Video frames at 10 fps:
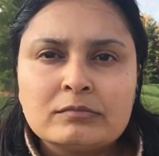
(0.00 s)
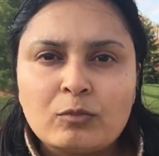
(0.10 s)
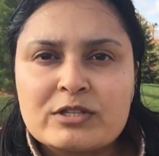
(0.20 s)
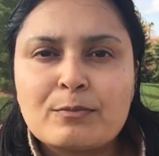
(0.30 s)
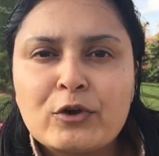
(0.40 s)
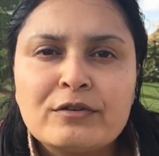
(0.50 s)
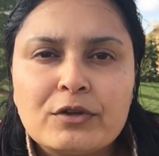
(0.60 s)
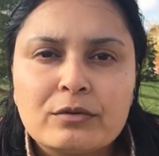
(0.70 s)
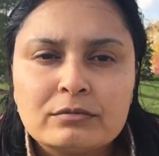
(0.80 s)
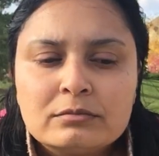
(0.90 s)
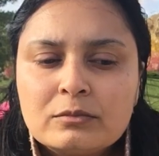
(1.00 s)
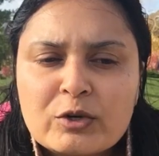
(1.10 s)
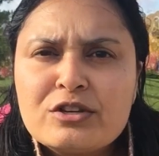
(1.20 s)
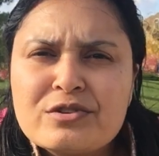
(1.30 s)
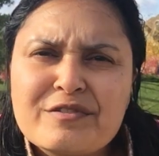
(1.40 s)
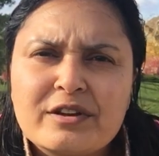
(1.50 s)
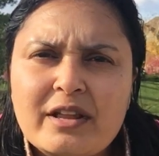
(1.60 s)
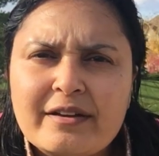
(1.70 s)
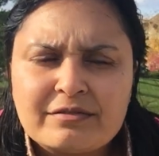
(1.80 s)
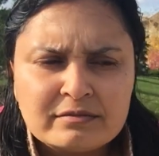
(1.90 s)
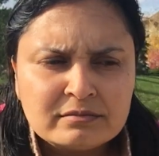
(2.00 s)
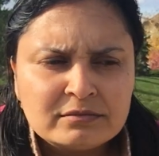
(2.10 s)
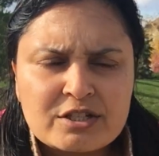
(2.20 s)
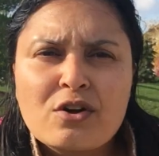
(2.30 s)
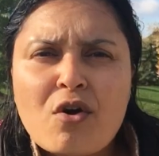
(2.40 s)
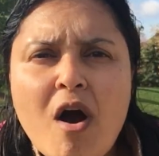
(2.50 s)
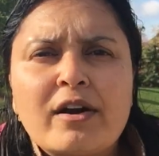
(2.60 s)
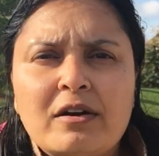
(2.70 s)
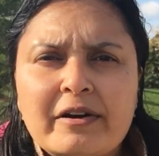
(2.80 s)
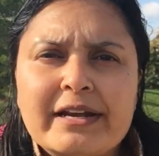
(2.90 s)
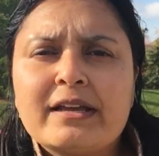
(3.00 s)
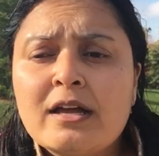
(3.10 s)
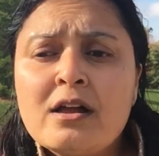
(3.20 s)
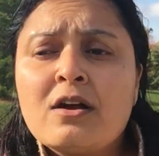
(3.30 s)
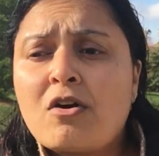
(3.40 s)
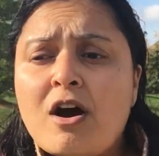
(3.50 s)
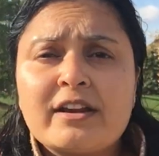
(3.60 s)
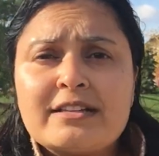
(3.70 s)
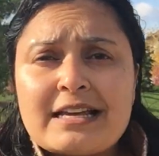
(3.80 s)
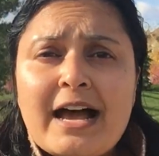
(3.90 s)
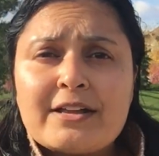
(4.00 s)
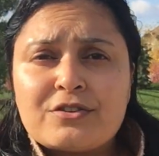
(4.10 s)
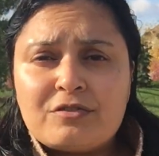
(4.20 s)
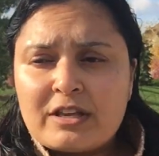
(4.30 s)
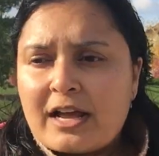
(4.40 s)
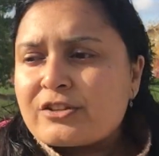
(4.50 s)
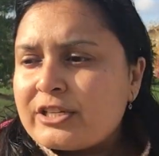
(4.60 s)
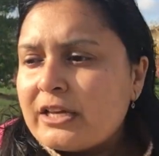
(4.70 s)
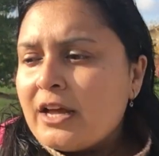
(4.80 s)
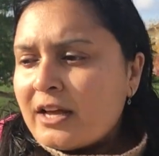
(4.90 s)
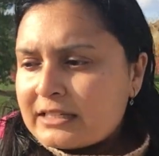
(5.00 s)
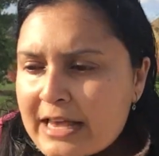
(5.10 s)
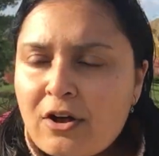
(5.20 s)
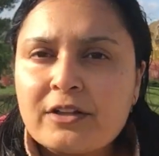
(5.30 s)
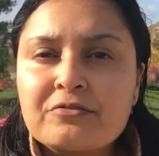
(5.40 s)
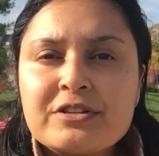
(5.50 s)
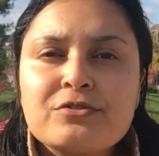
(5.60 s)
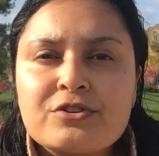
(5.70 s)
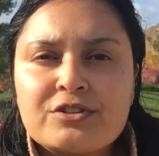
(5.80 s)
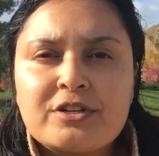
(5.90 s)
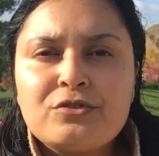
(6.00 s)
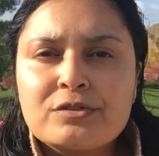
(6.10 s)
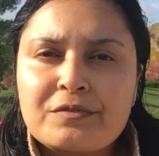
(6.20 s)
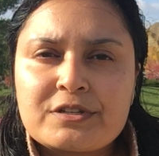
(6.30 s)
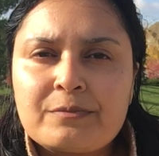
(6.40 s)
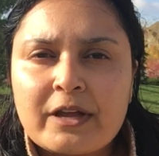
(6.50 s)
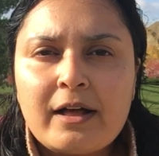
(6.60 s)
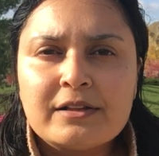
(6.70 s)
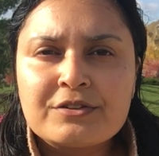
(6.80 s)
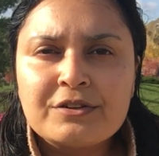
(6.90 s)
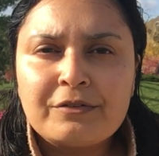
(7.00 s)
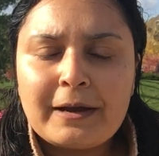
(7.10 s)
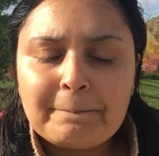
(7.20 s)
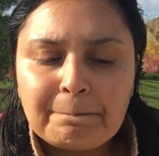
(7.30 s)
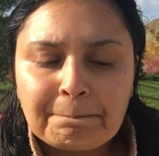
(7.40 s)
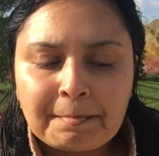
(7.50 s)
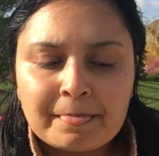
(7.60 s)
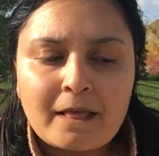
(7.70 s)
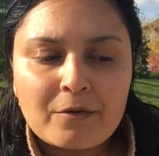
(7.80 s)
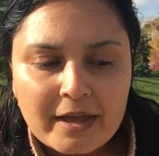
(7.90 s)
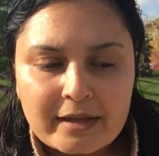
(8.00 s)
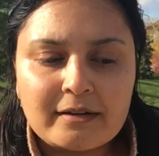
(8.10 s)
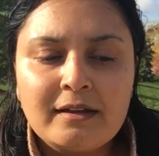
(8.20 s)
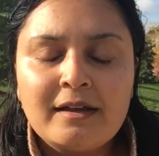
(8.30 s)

What's the point of you? What are you doing with your life? Just go on already. Go on and die so you can actually take all the resources and use it for something else, right? Now again,